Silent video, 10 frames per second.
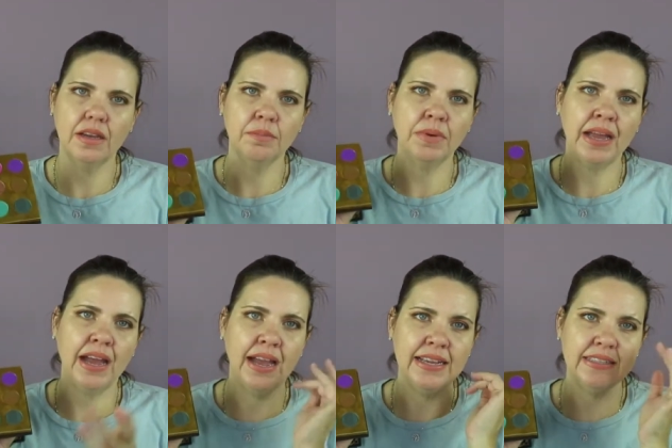My
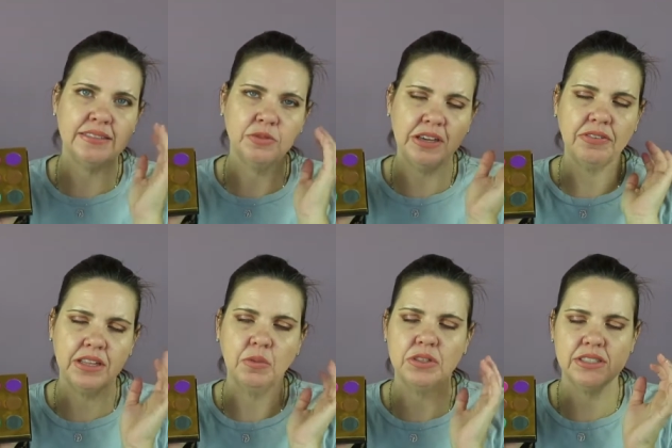eyes
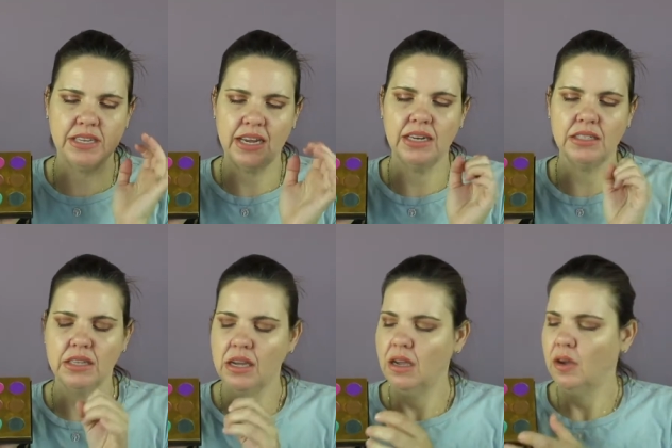definitely were stained
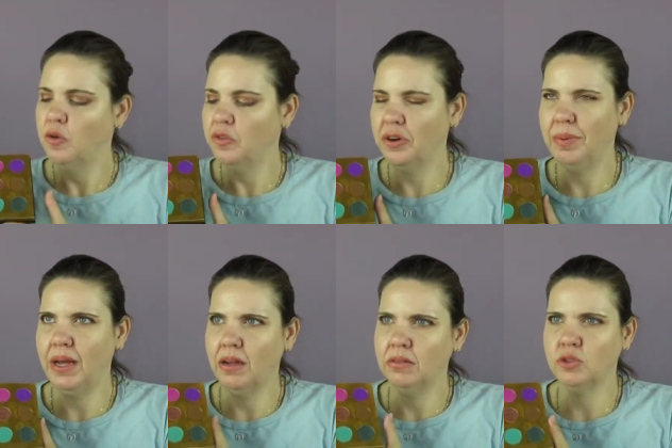for
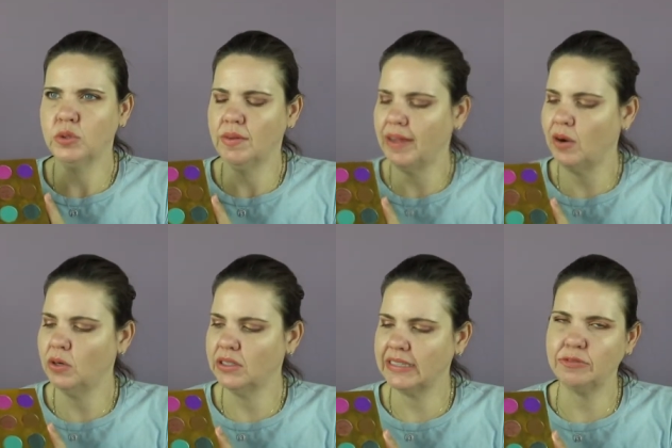about twelve
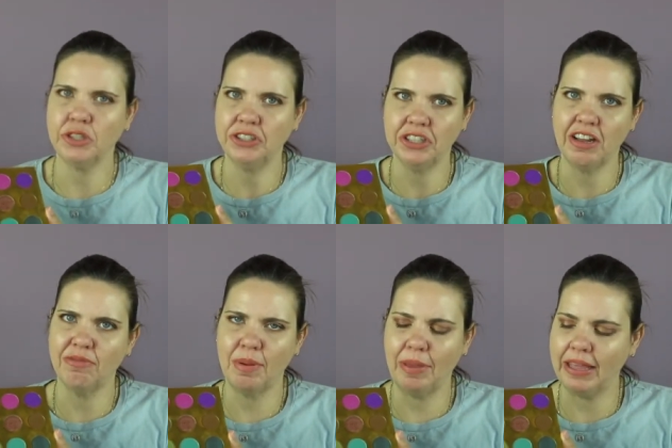hours after I took off
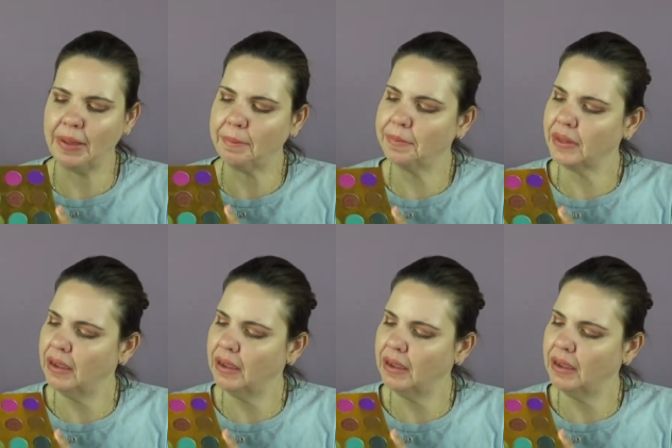my makeup.